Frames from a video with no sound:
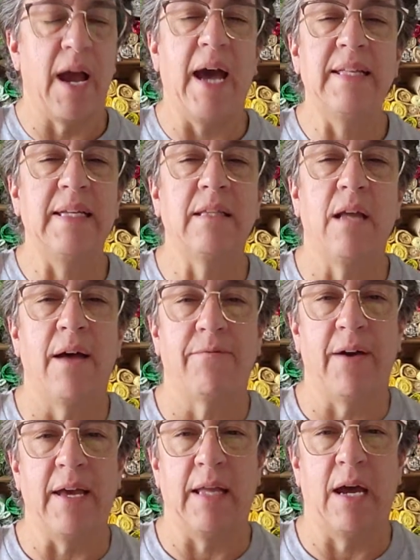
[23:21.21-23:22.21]
I did not
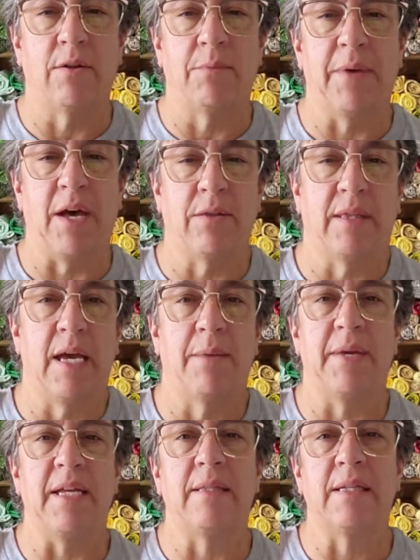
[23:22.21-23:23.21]
find out about
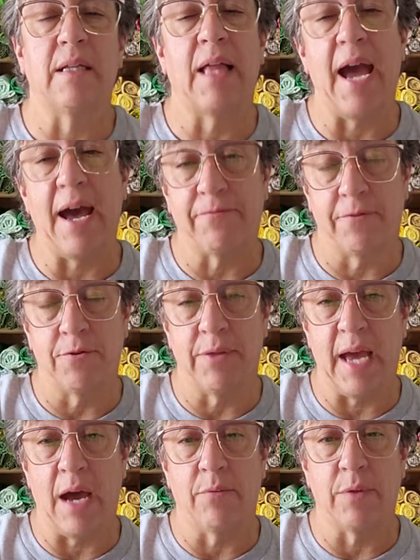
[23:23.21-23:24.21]
them until after
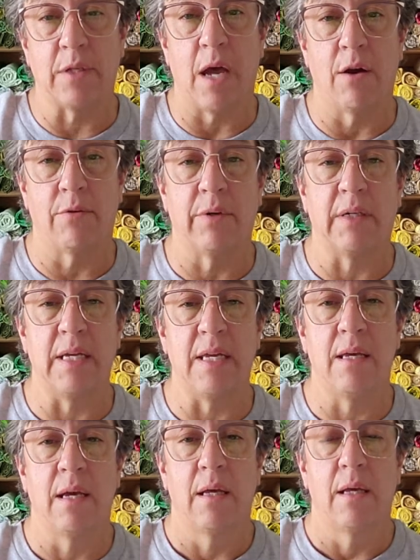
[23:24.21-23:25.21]
that was
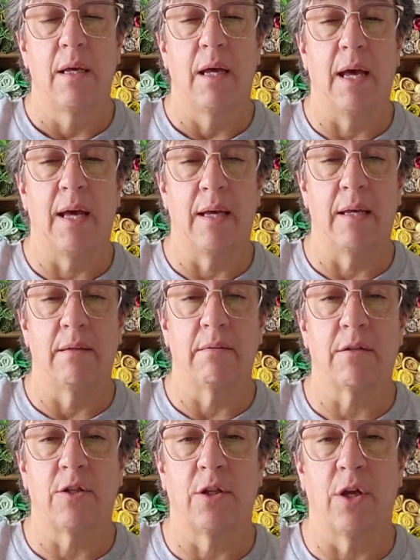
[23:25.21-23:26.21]
already
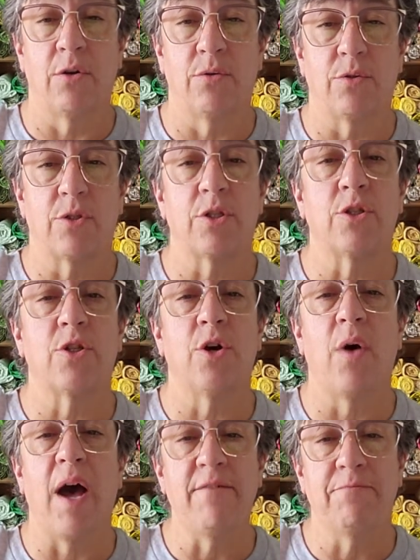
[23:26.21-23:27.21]
closed.
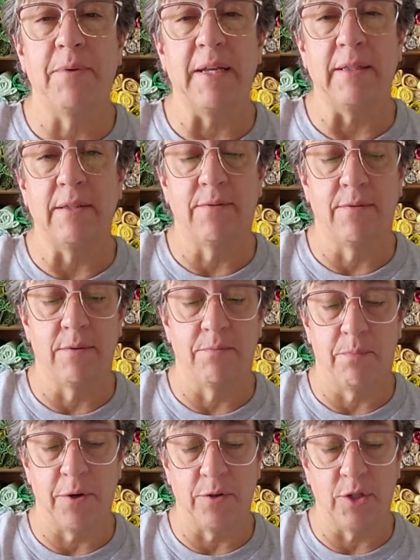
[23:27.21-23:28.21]
So I've been
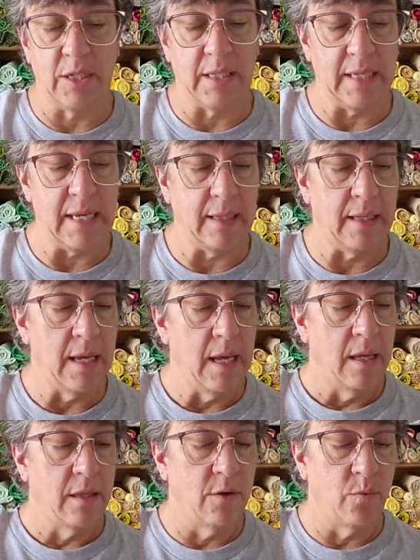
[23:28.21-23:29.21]
purchasing
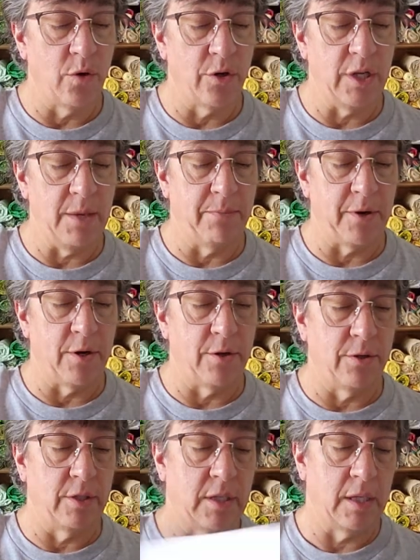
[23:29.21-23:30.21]
the Wordy
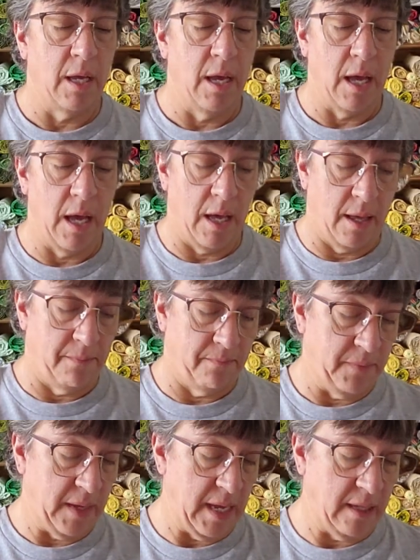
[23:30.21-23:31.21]
Birds
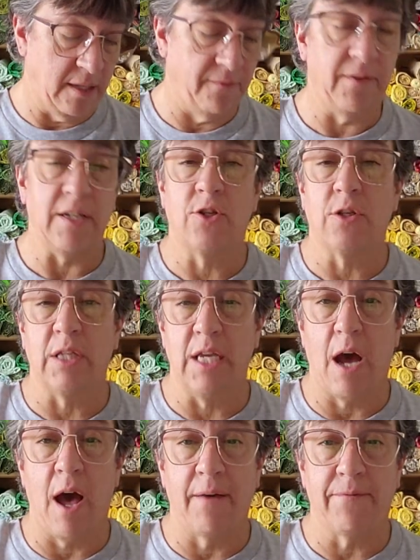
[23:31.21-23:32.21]

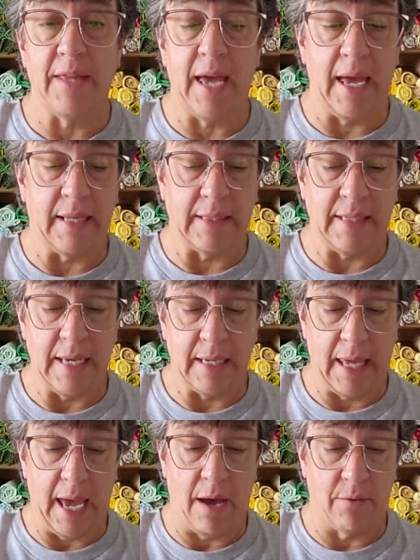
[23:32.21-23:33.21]
individually off the Etsy
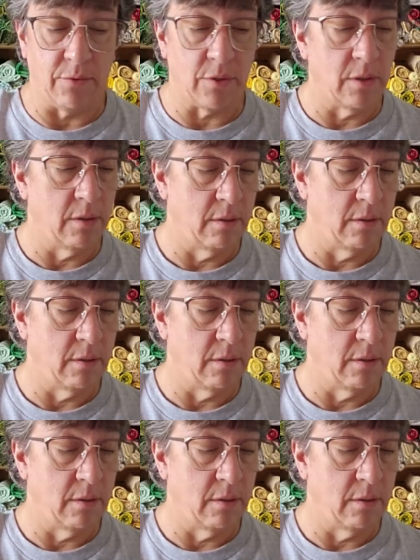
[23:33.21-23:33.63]
account.